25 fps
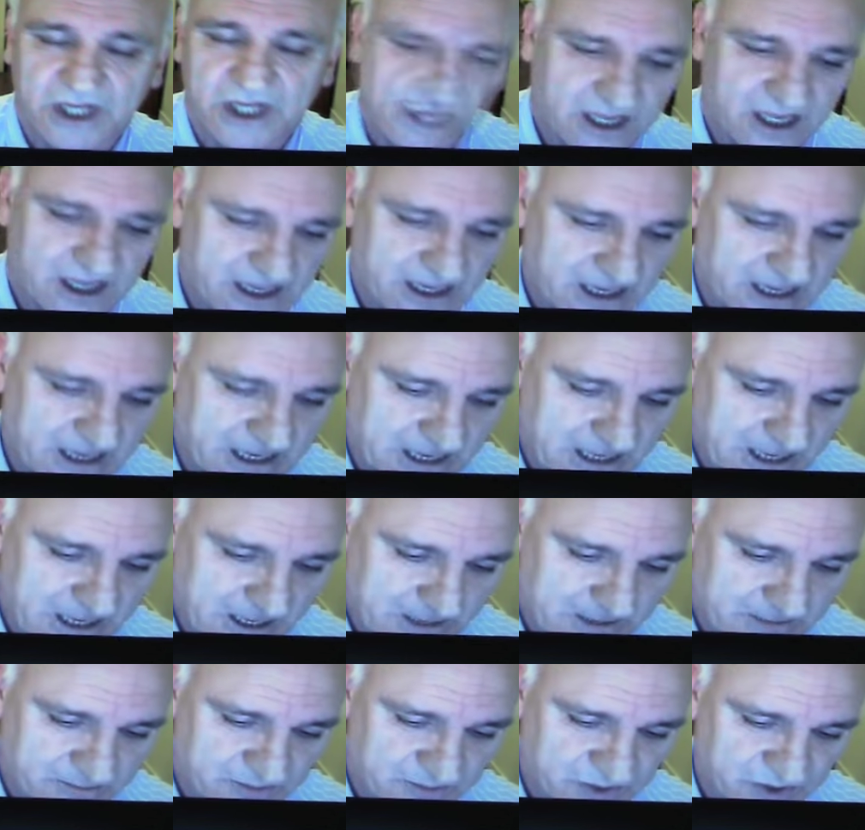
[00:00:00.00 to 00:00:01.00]

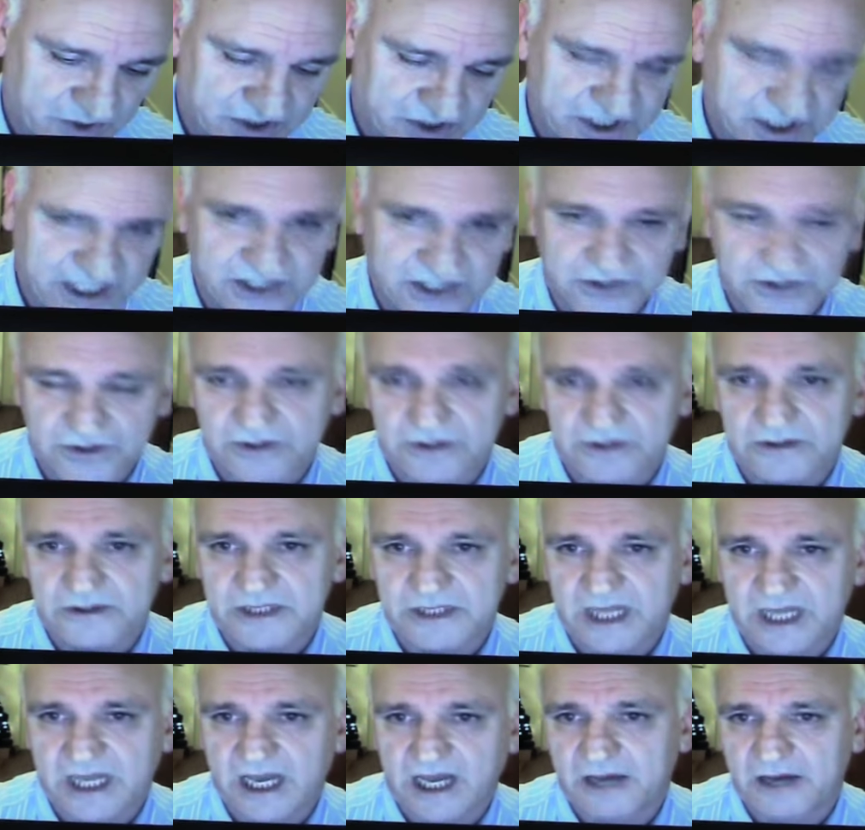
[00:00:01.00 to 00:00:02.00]

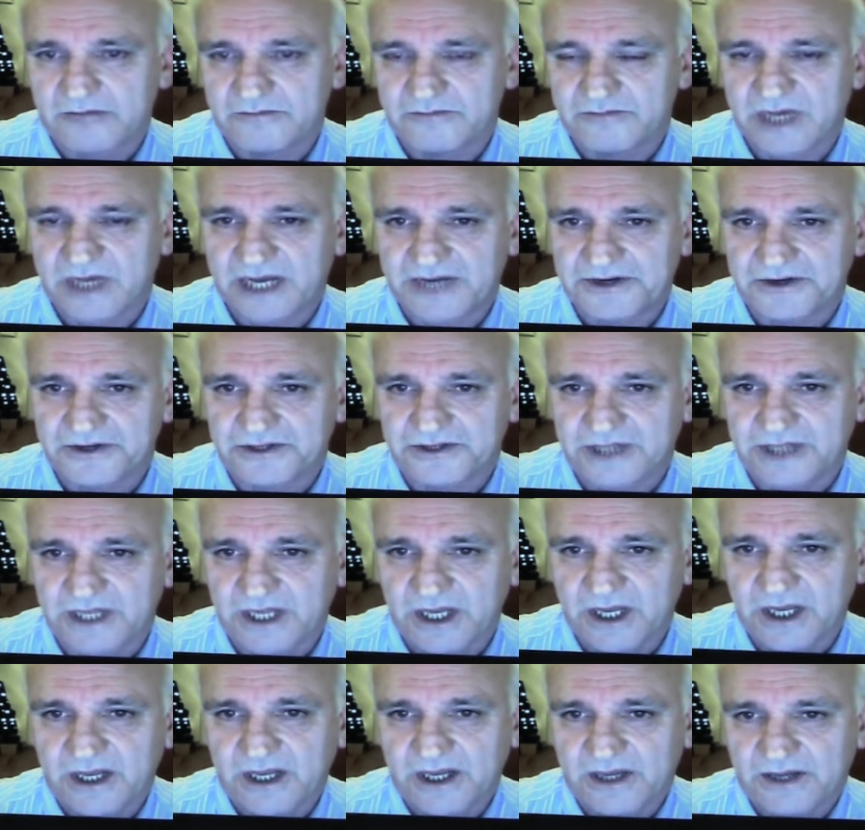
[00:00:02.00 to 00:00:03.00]
procedural matters.